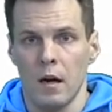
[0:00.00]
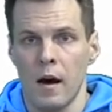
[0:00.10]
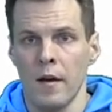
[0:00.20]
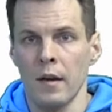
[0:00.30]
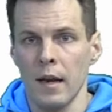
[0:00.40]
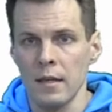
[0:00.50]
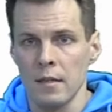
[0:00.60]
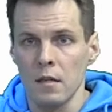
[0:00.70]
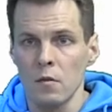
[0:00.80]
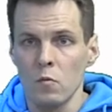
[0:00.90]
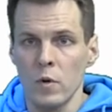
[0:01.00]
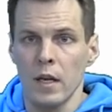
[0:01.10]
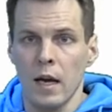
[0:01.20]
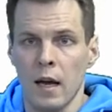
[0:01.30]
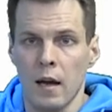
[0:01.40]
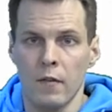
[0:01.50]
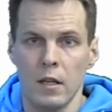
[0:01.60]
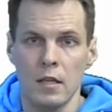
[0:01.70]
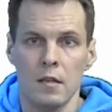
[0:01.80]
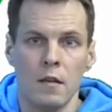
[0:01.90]
Unless we have
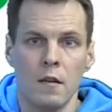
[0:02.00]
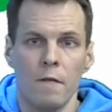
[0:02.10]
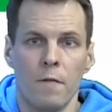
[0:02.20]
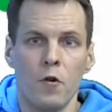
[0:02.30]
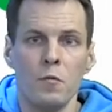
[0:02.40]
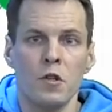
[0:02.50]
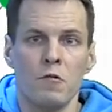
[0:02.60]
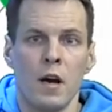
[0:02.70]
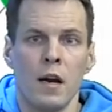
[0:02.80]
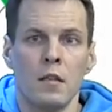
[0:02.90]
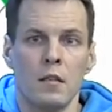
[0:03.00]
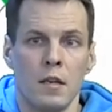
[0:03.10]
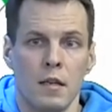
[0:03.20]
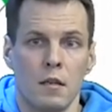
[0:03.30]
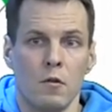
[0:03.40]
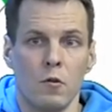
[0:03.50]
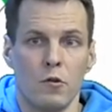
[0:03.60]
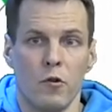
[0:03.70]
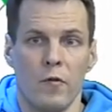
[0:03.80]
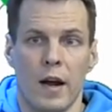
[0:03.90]
this firm strategy as a
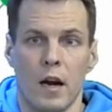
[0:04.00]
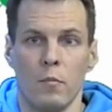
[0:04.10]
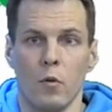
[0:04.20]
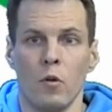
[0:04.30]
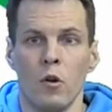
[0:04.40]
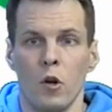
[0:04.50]
control variable,